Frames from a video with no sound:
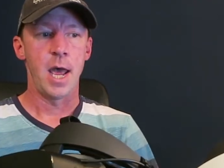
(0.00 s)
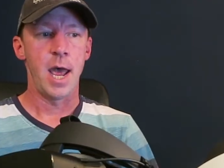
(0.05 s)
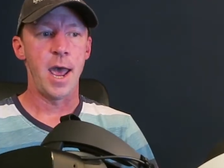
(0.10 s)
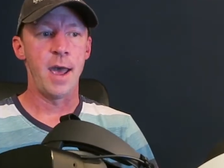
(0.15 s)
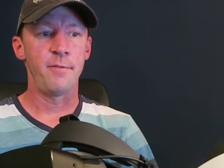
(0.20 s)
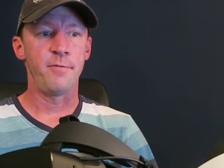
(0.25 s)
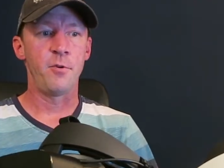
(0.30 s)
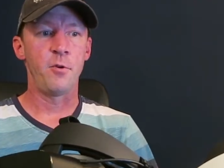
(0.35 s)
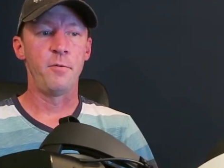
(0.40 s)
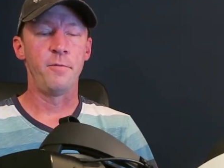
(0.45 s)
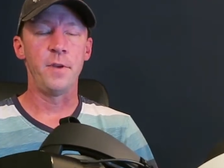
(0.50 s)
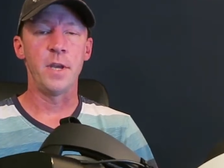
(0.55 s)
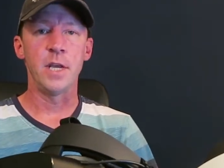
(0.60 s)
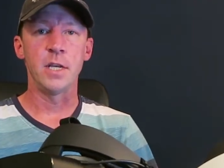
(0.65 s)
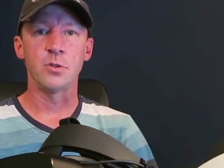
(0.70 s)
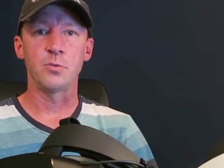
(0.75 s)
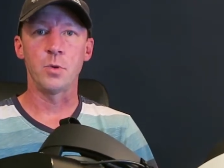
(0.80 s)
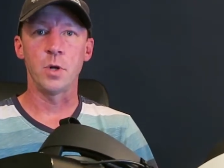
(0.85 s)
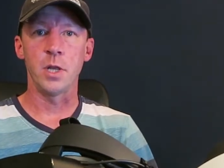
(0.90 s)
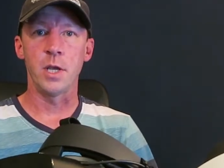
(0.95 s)
FOV
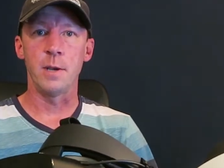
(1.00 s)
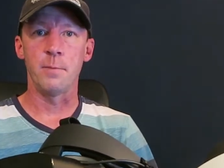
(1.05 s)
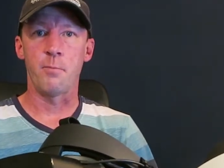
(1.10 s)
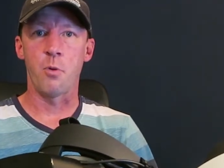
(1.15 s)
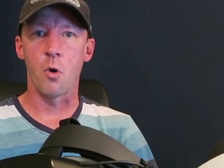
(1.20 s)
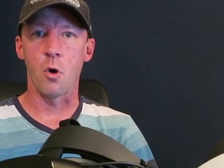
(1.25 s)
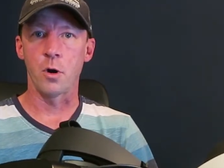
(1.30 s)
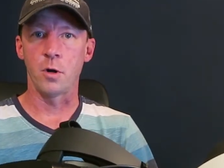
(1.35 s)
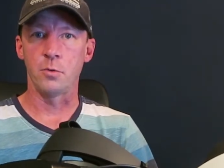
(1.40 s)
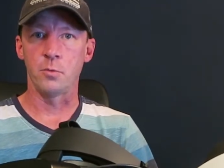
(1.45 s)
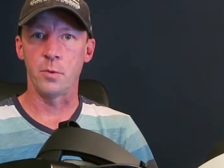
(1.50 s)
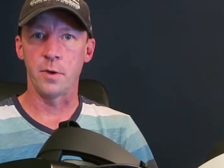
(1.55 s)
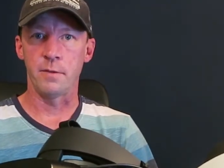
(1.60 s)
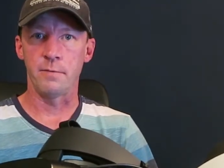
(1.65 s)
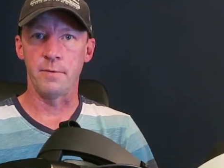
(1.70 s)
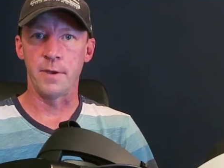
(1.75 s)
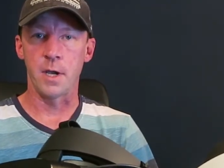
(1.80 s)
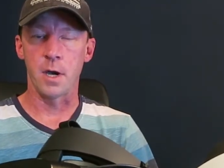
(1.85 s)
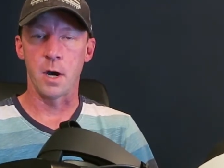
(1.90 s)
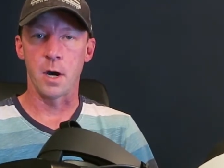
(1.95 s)
is really important with
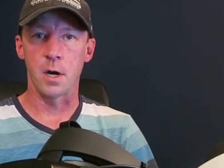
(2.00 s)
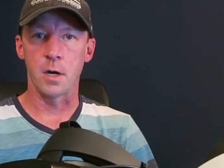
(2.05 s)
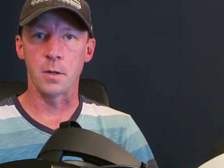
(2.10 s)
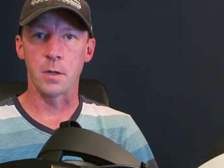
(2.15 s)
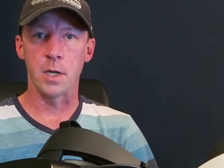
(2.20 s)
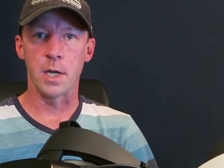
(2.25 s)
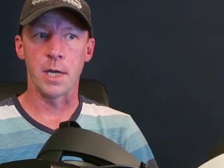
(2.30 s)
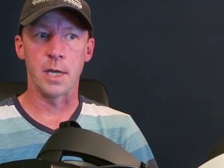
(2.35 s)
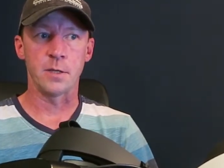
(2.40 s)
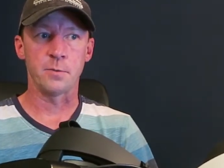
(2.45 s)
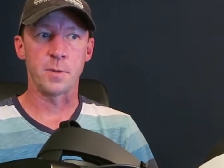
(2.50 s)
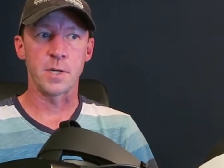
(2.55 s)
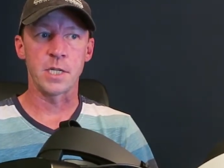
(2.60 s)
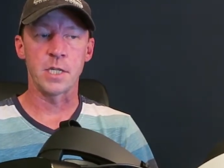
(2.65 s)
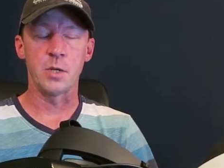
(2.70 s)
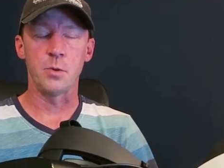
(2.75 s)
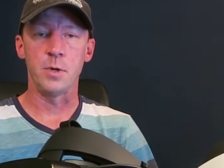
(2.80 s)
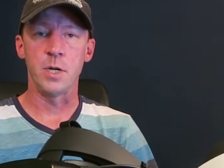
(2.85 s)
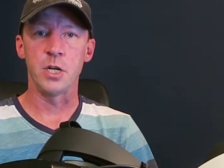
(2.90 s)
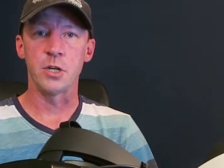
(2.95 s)
VR,
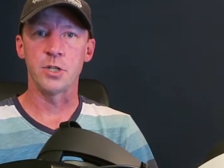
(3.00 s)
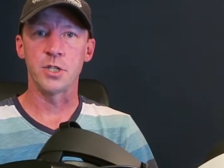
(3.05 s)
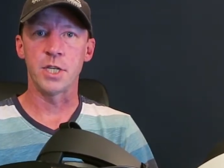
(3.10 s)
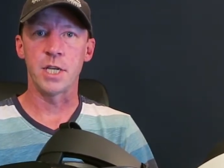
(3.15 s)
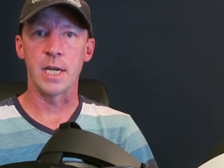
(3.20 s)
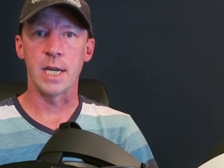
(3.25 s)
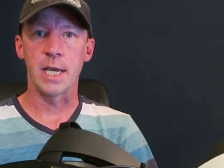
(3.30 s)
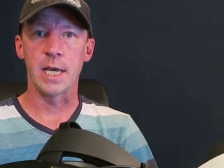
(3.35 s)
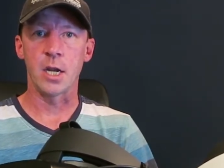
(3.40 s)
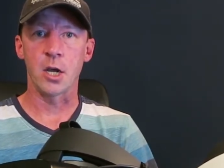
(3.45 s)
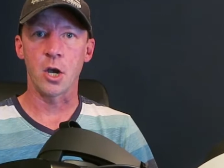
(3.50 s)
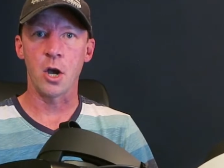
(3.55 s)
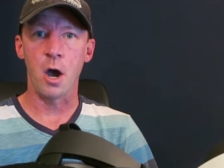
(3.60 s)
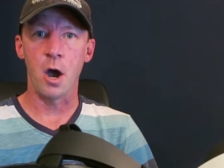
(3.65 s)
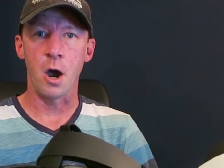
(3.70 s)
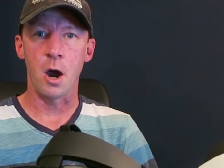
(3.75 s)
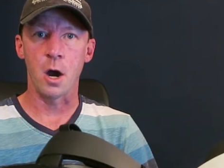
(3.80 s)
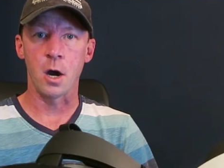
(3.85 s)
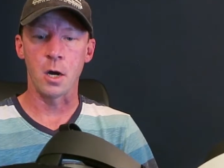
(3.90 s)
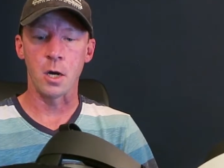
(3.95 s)
especially when you're sitting in a
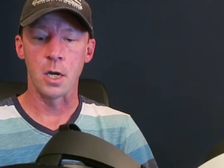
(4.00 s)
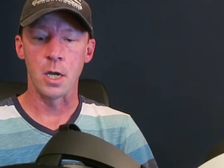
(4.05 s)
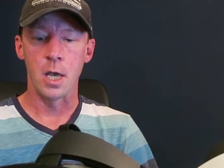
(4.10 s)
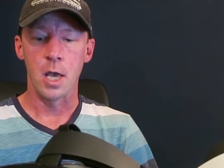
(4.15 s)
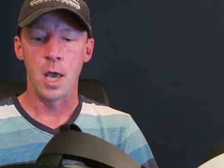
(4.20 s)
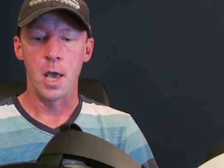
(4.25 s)
car,